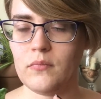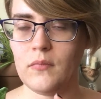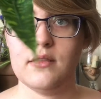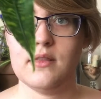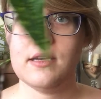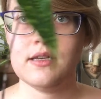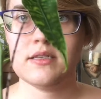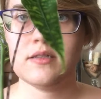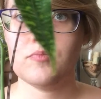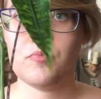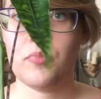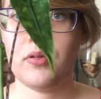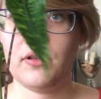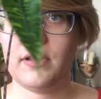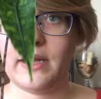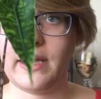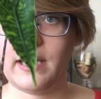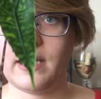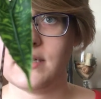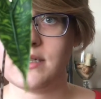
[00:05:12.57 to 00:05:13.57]
This
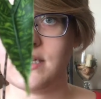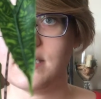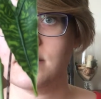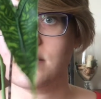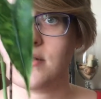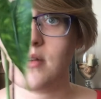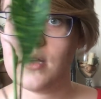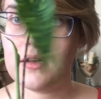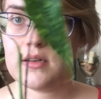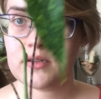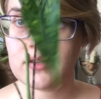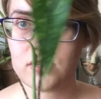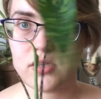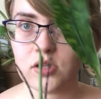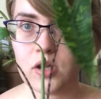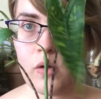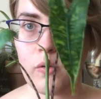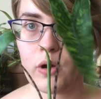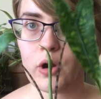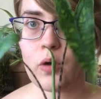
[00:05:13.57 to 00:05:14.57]
plant is a
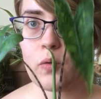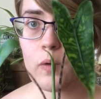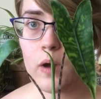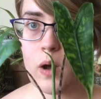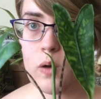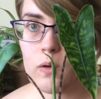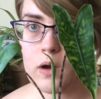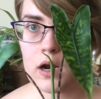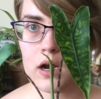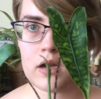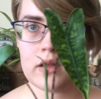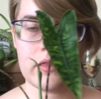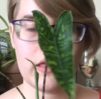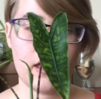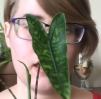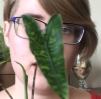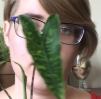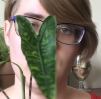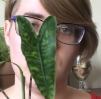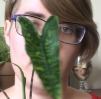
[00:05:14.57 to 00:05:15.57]
slower grower
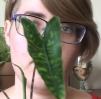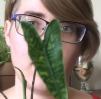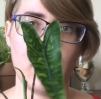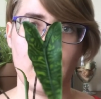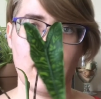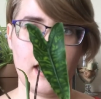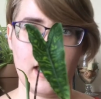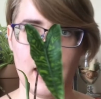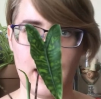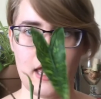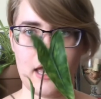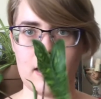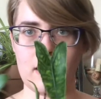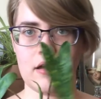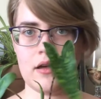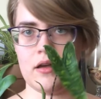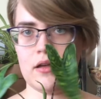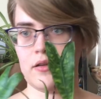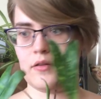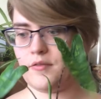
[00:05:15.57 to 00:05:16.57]
than my
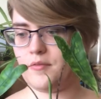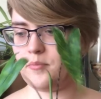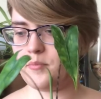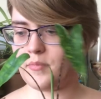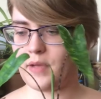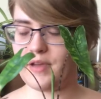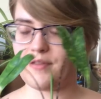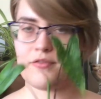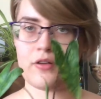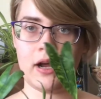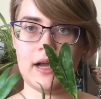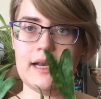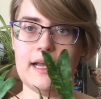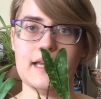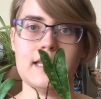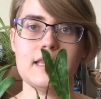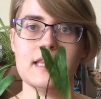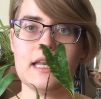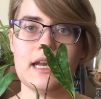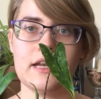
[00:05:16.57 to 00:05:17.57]
Frydek
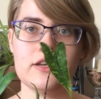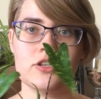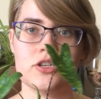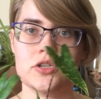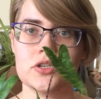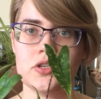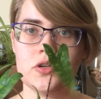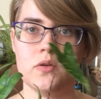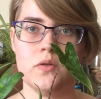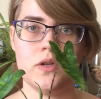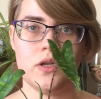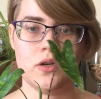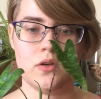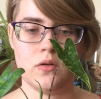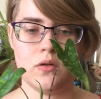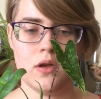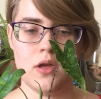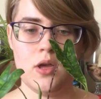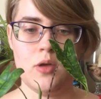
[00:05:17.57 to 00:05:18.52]
that I just showed you,